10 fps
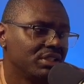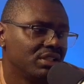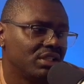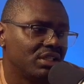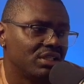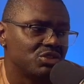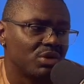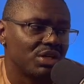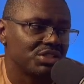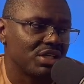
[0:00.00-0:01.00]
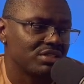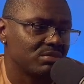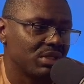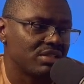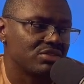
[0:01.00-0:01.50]
Juwan Johnson, but
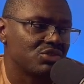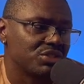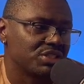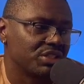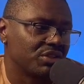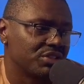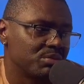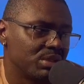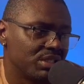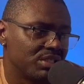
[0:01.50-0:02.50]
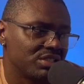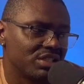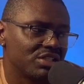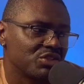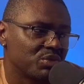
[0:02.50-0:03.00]
he has George Kittle on his bench,
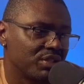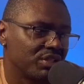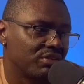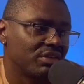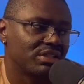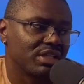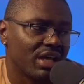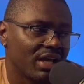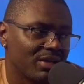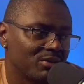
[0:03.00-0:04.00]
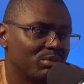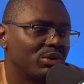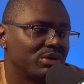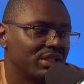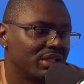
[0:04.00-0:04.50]
DeAndre Swift, Devontae Adams, Bo
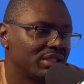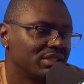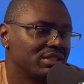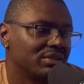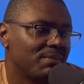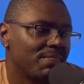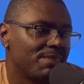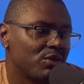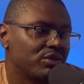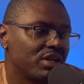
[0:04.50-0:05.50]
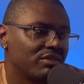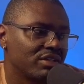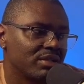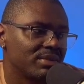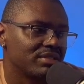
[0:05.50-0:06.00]
Nix. So definitely going to
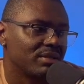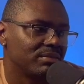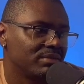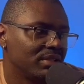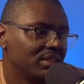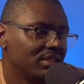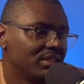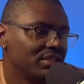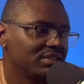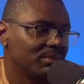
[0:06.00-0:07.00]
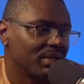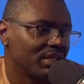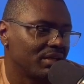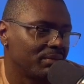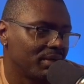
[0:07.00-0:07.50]
be somebody
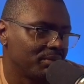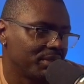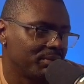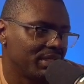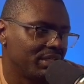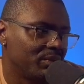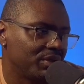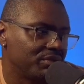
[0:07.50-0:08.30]
I'm competing with for